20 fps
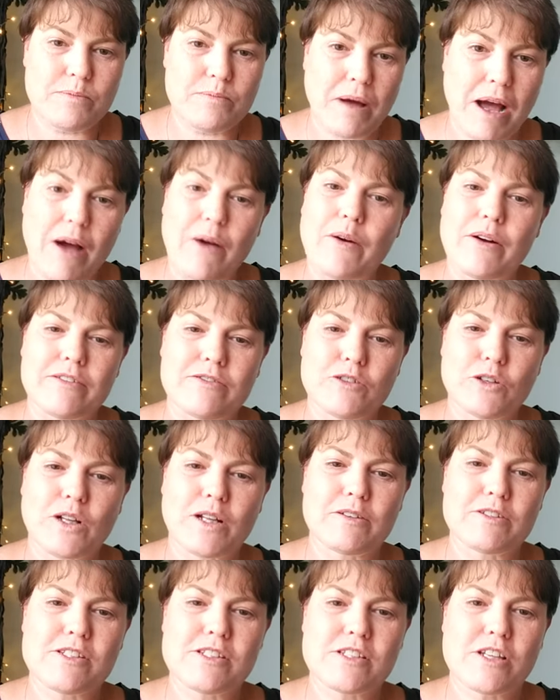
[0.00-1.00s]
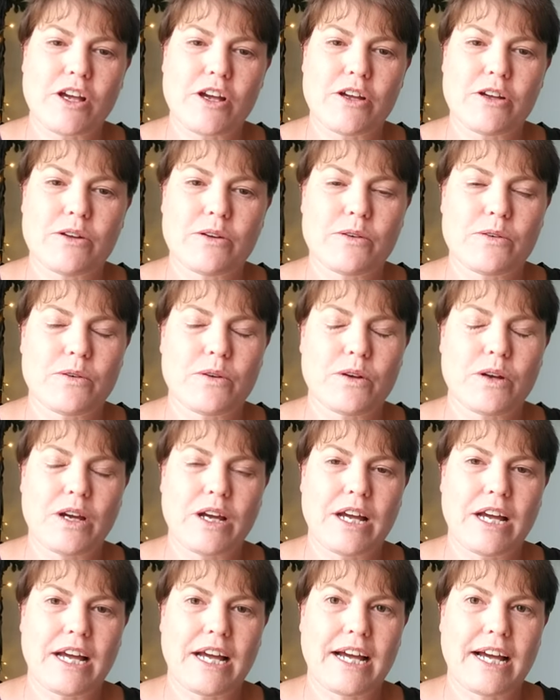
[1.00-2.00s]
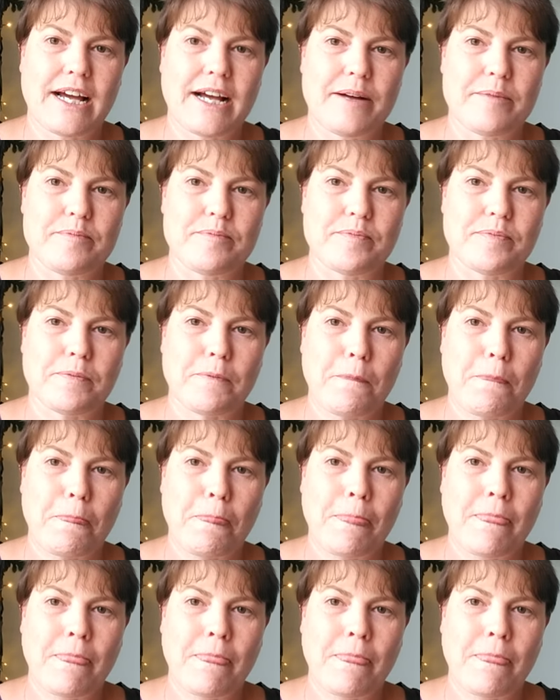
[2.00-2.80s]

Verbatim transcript: powerful and so. Um,